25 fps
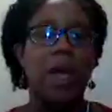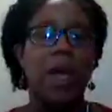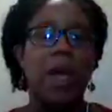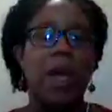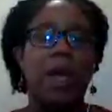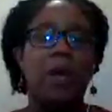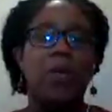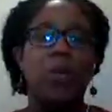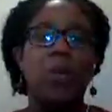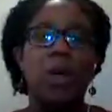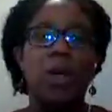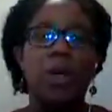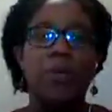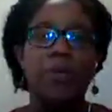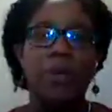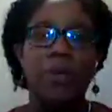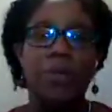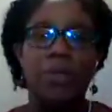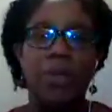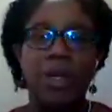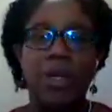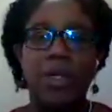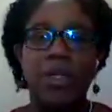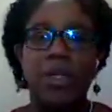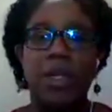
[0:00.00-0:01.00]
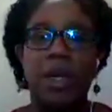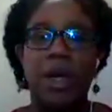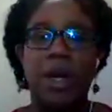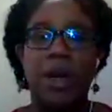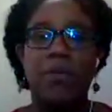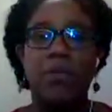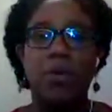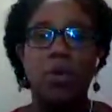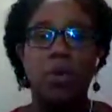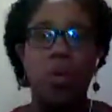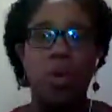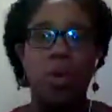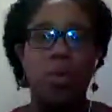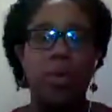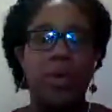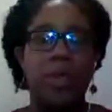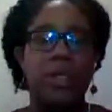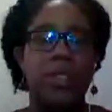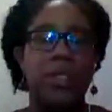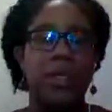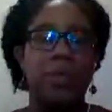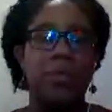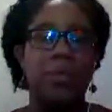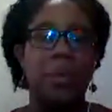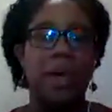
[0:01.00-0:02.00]
And one of the things that I've
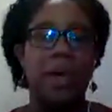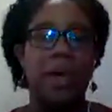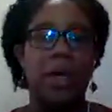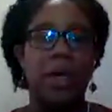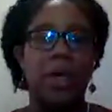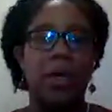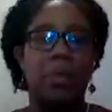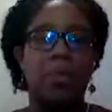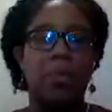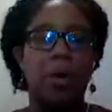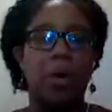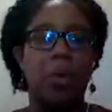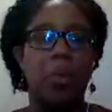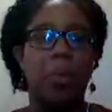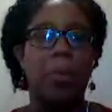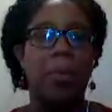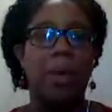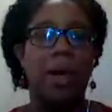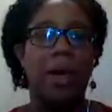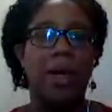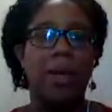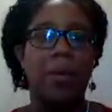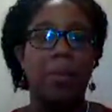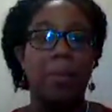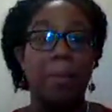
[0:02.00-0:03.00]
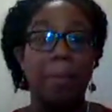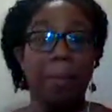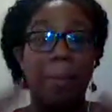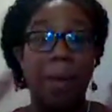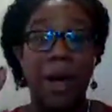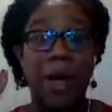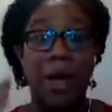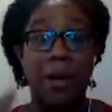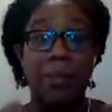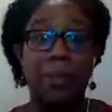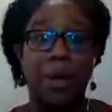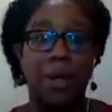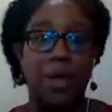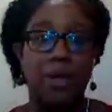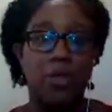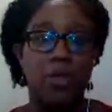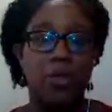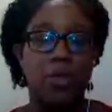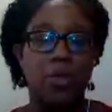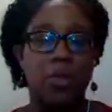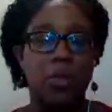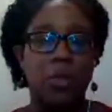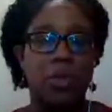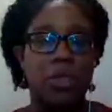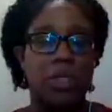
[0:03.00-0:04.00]
always admired about my
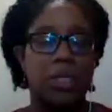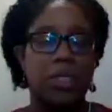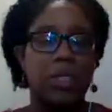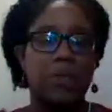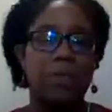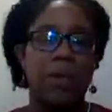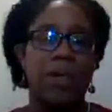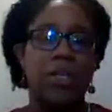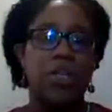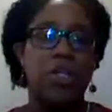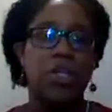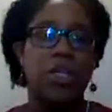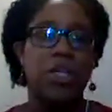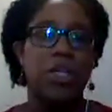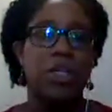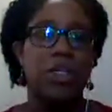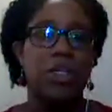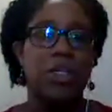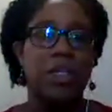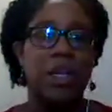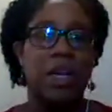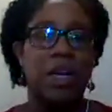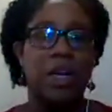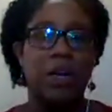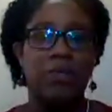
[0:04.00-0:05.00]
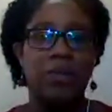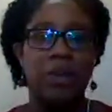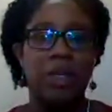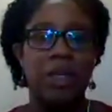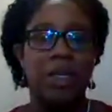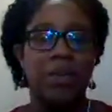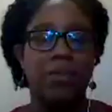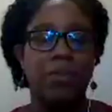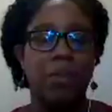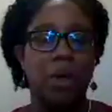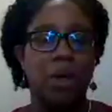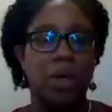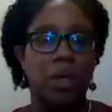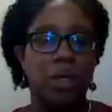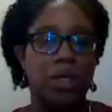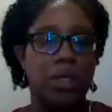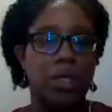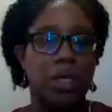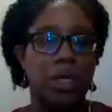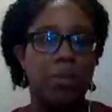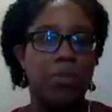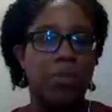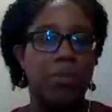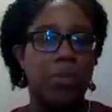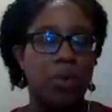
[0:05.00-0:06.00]
mentors, especially inside of Elite
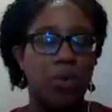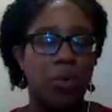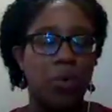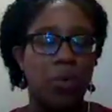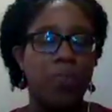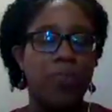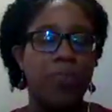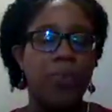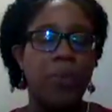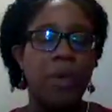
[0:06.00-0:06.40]
Marketing Pro,